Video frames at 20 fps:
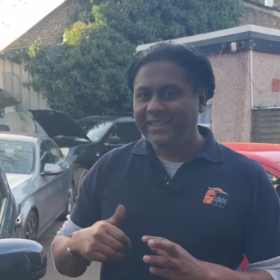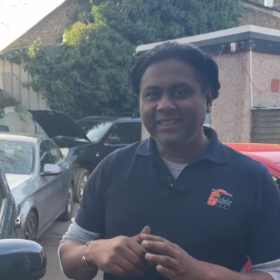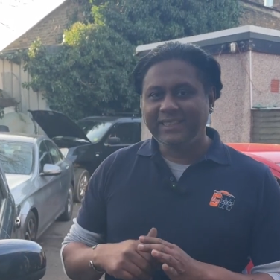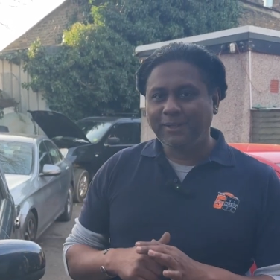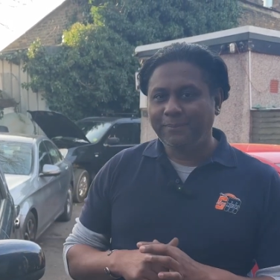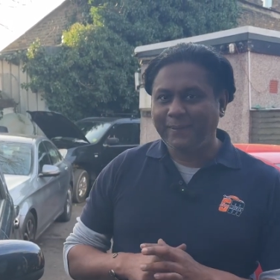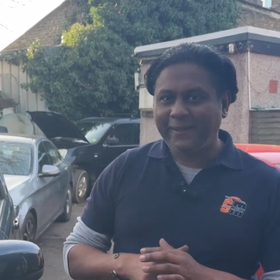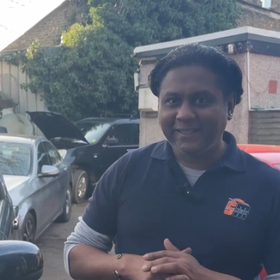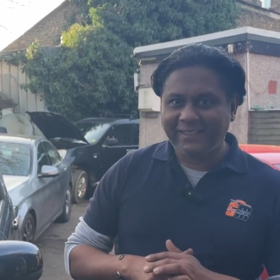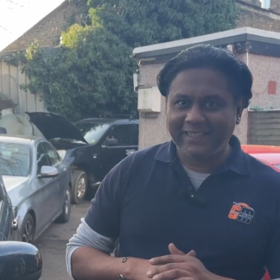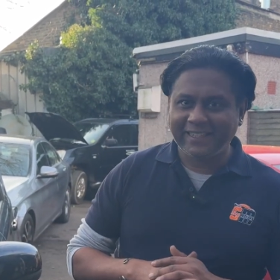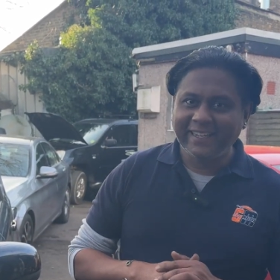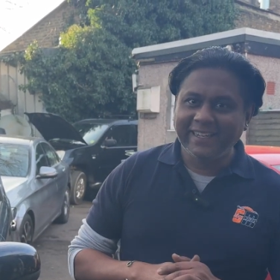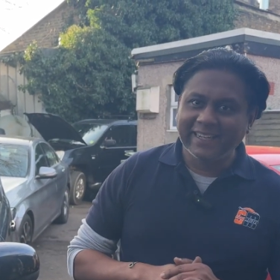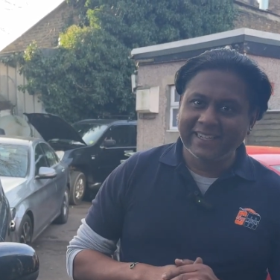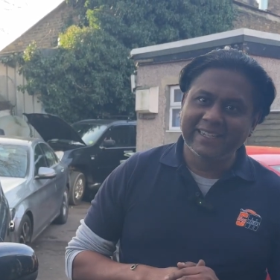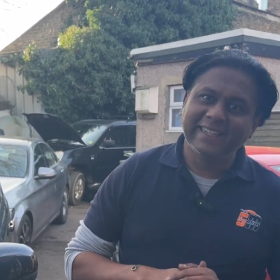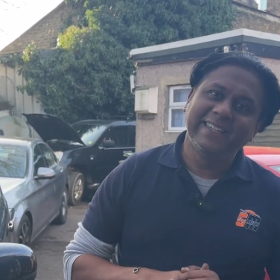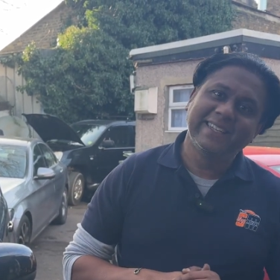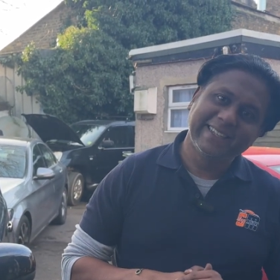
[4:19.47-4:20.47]
easy peasy
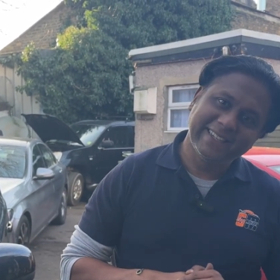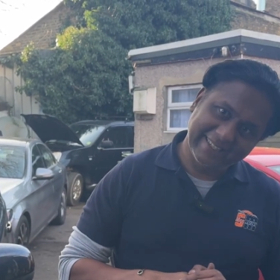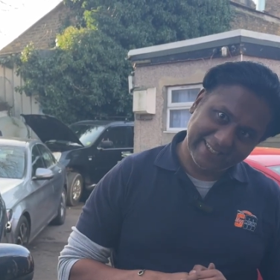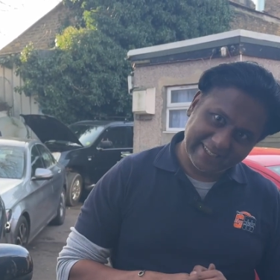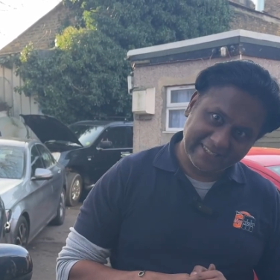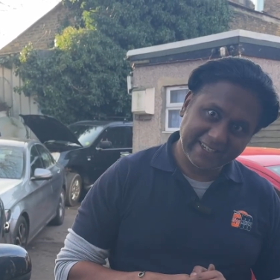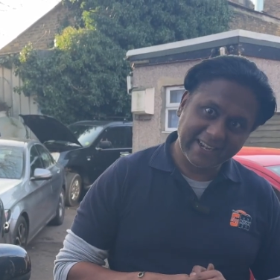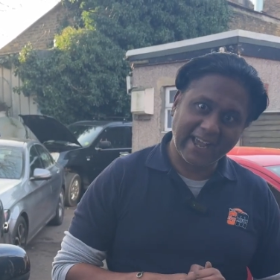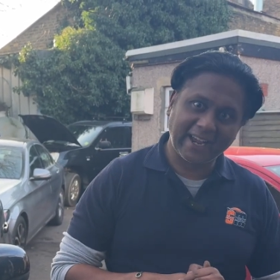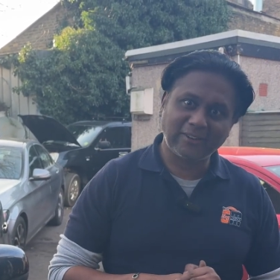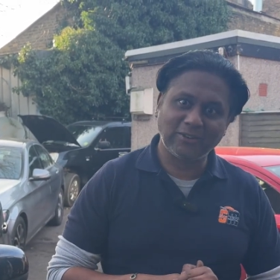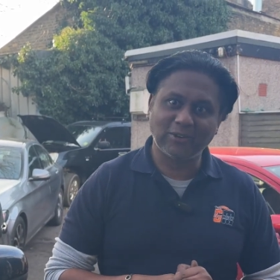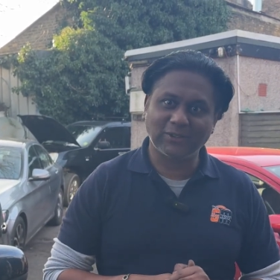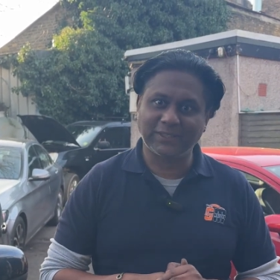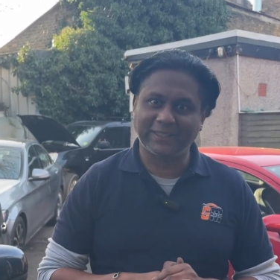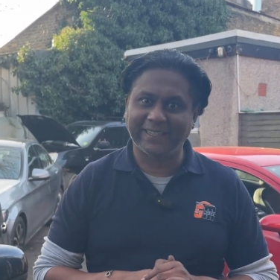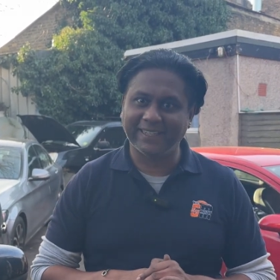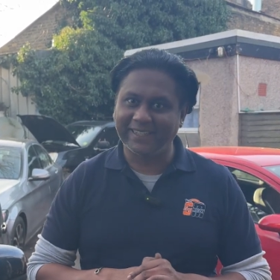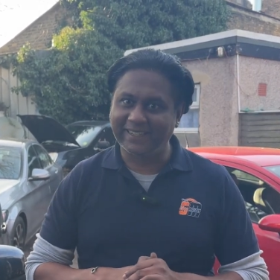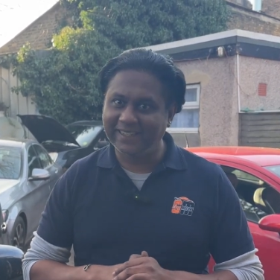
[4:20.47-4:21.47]

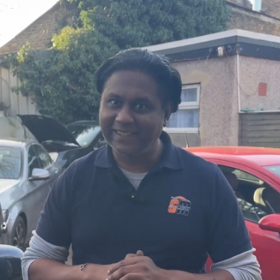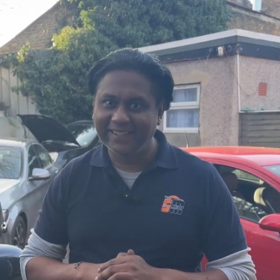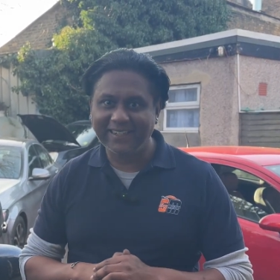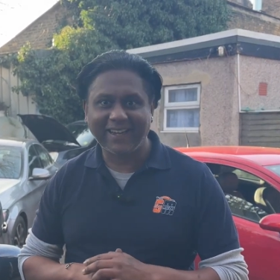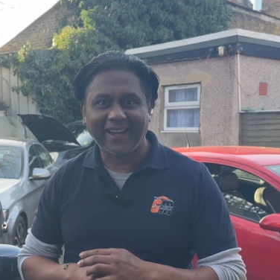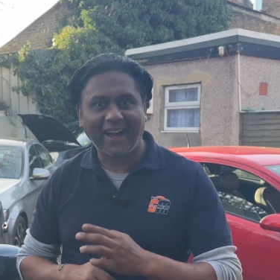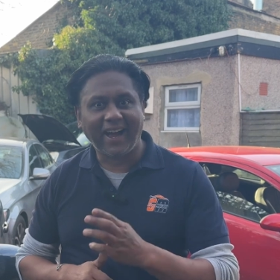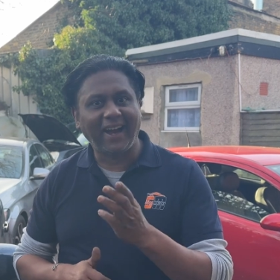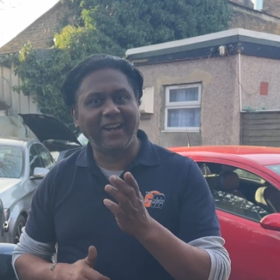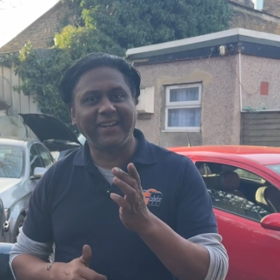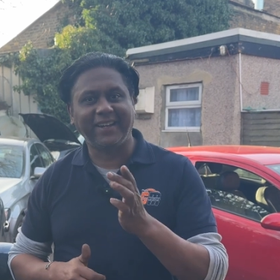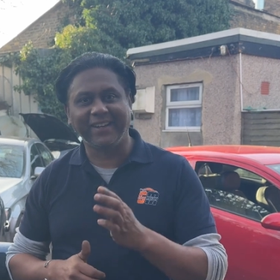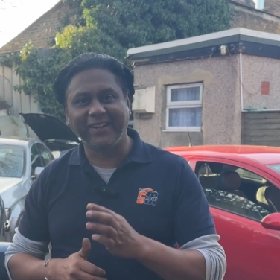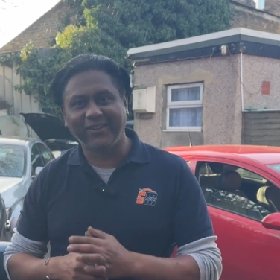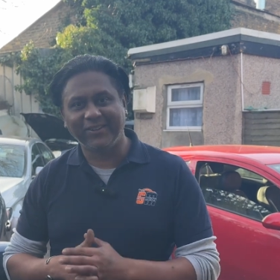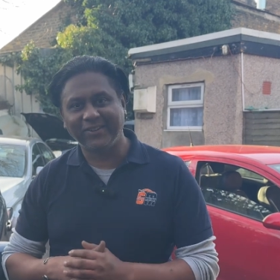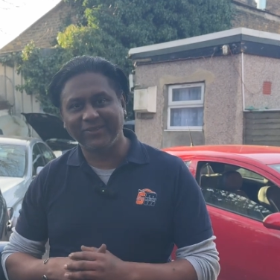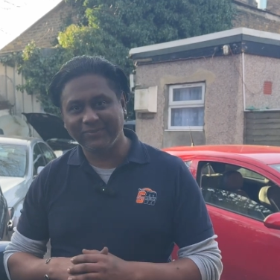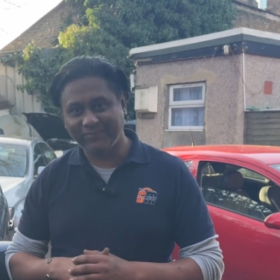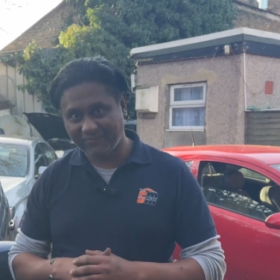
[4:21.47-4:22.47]
diagnostic aren't
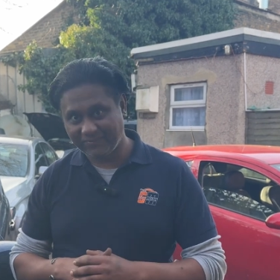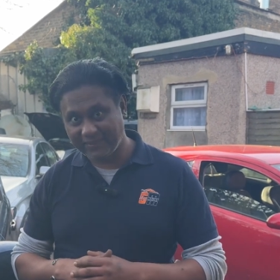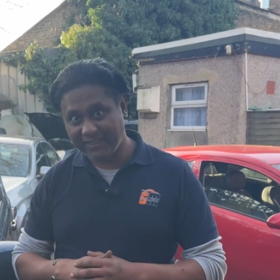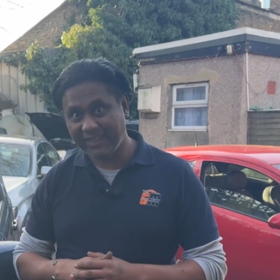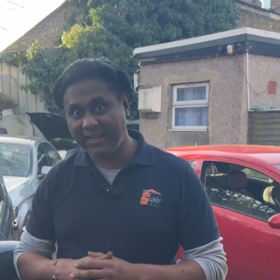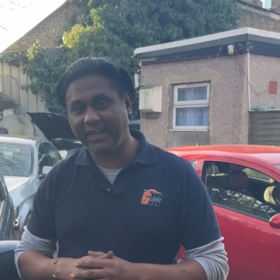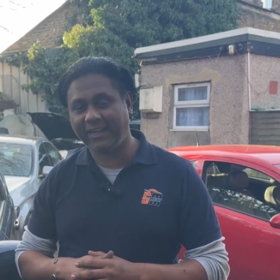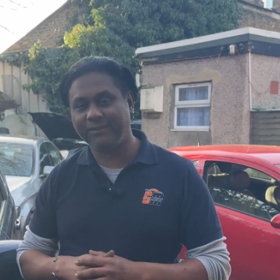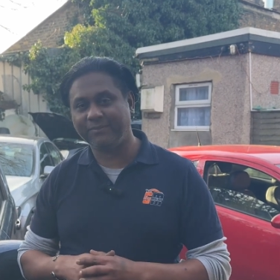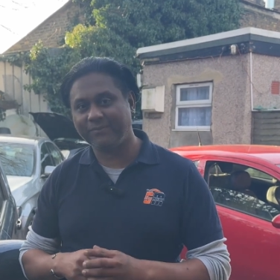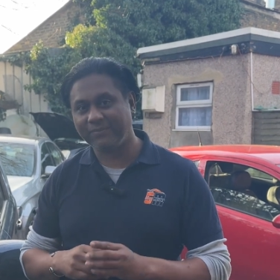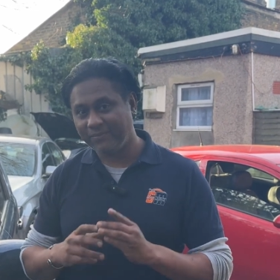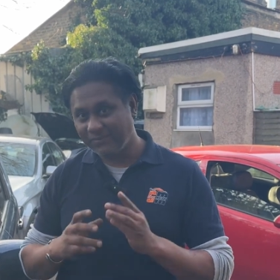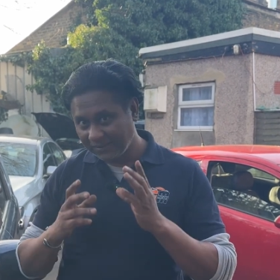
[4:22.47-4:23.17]
you yeah